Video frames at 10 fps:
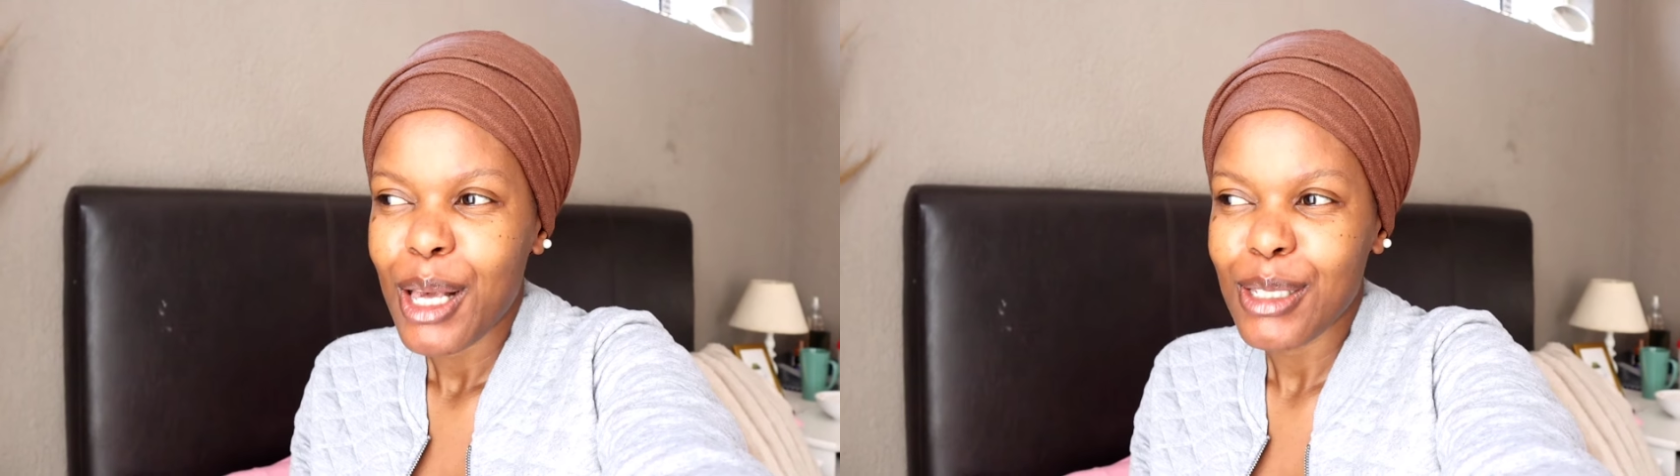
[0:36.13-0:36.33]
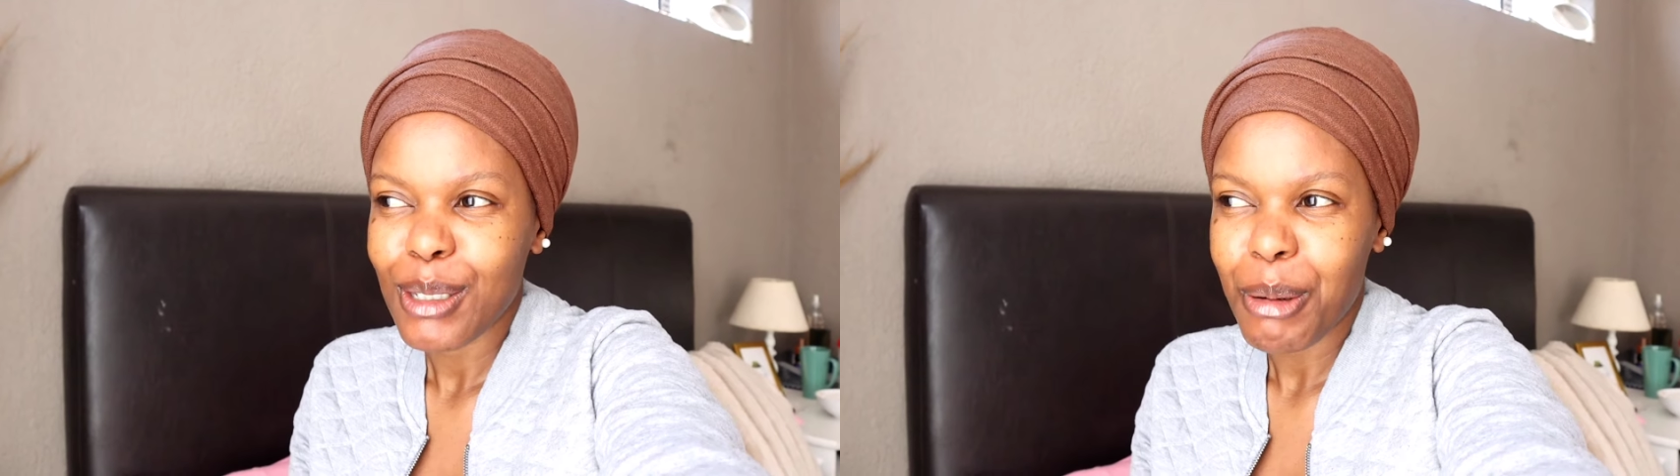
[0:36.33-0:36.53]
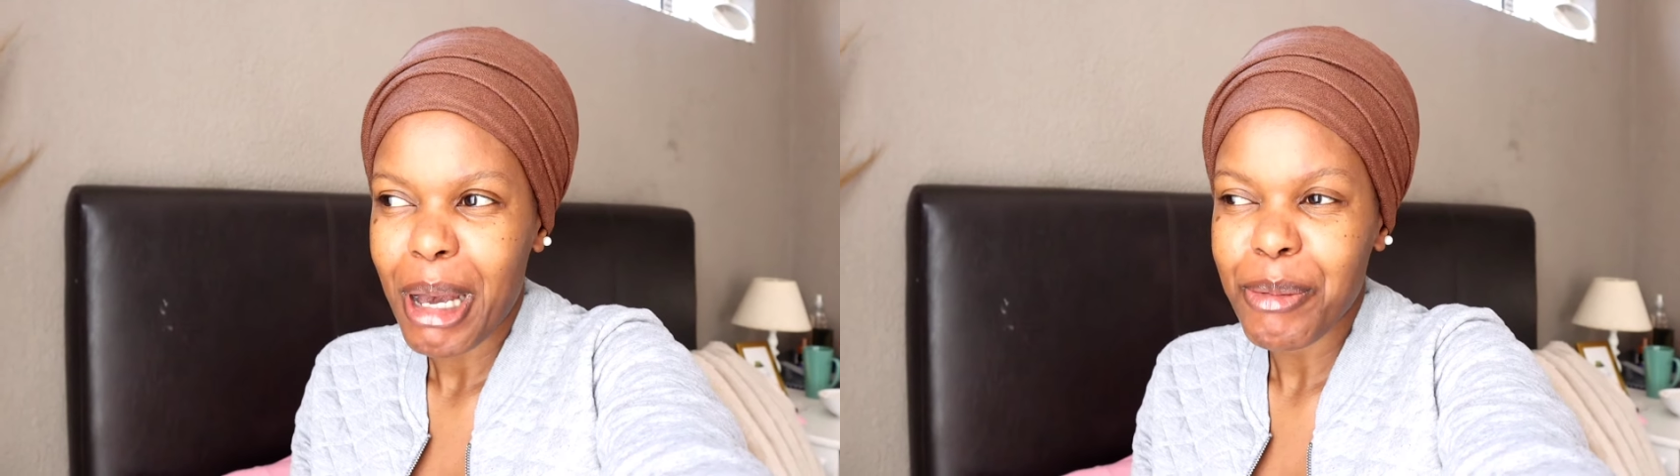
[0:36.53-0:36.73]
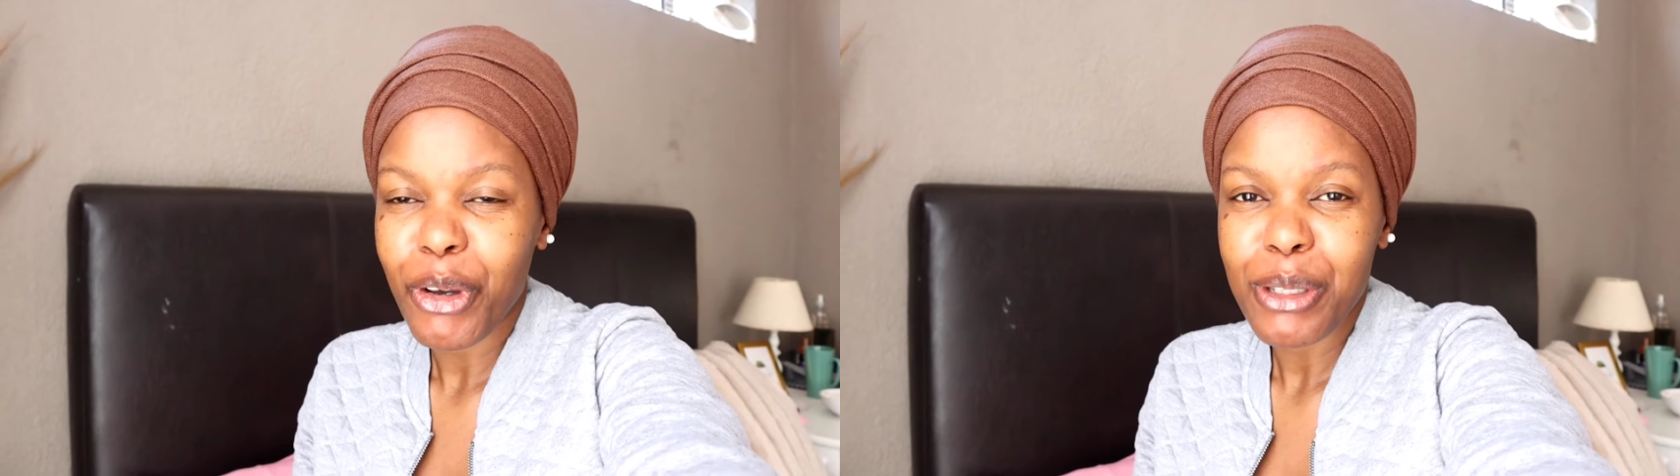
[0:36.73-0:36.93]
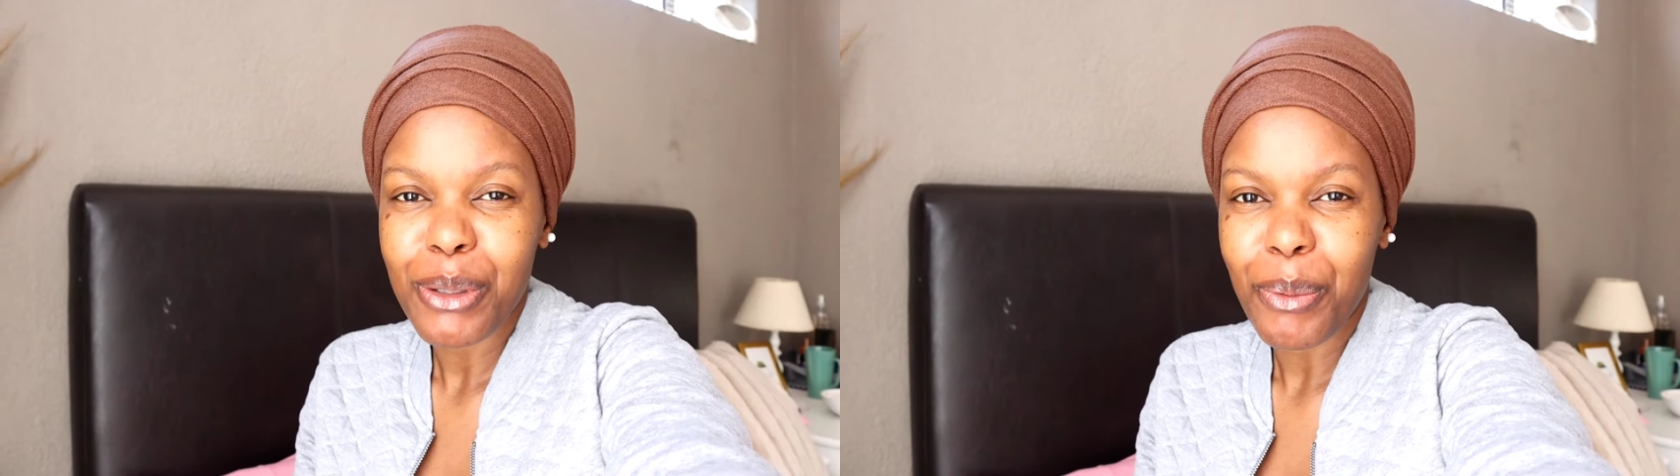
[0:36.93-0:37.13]
So I'm
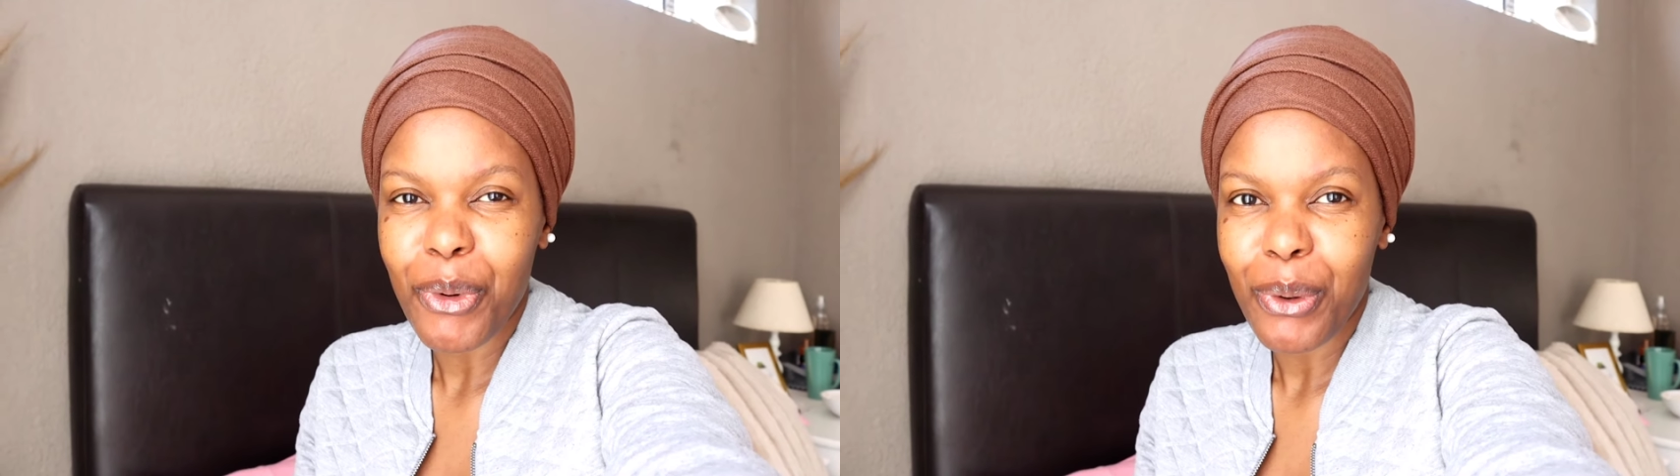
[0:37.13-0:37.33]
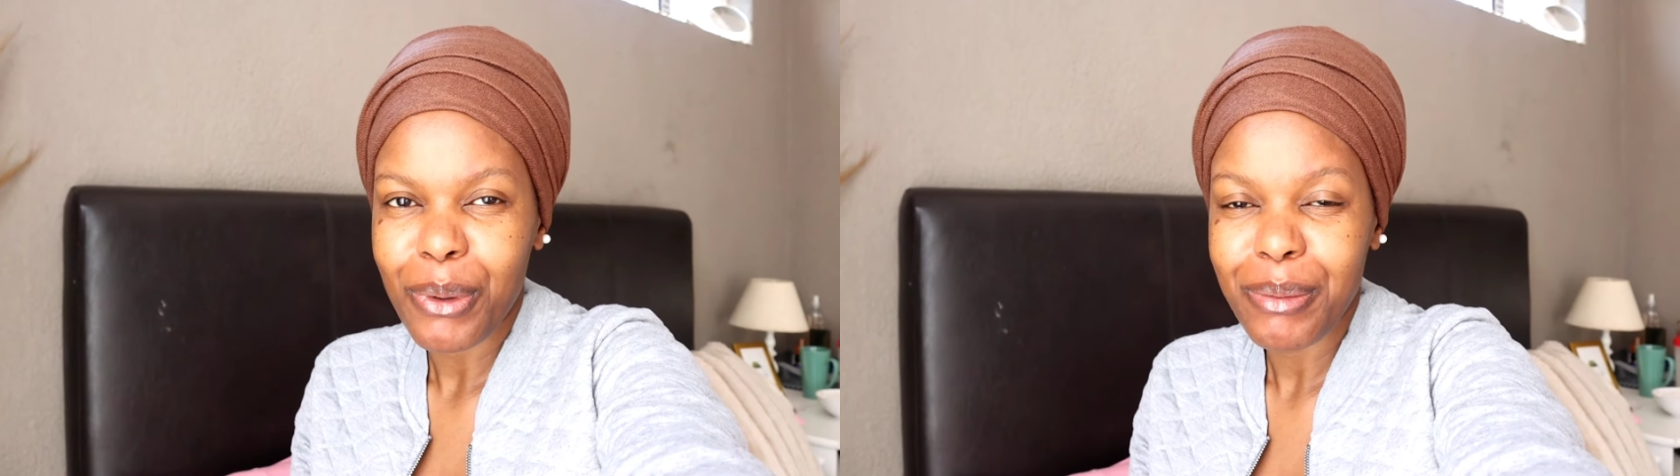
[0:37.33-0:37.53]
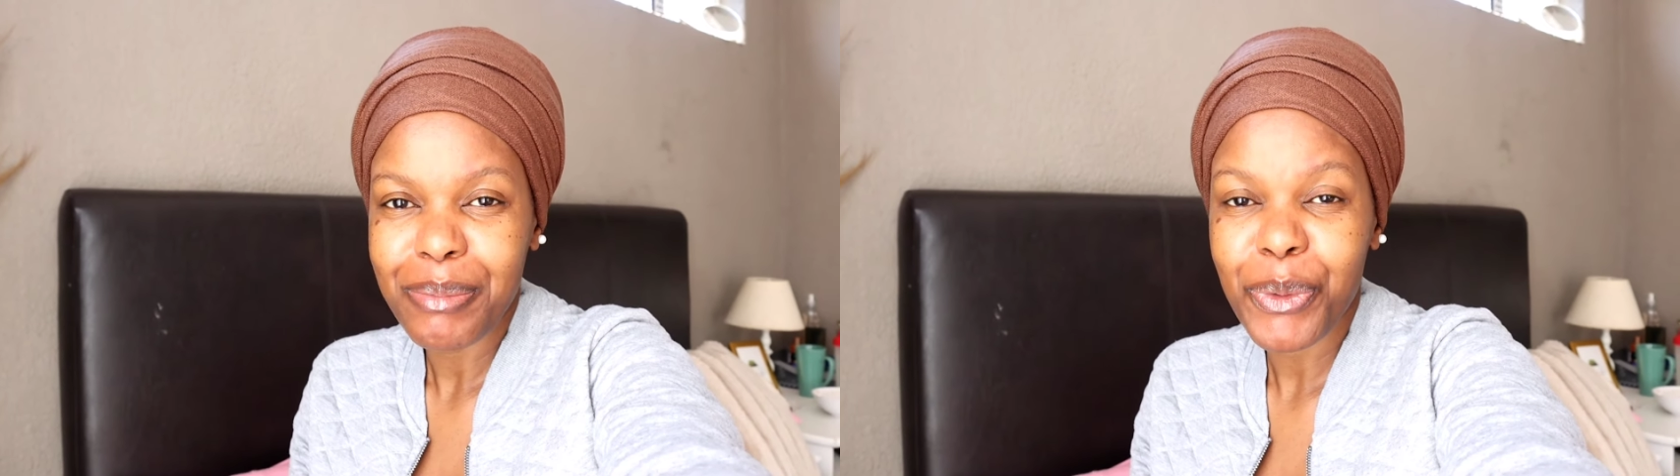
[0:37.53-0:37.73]
going to the mall.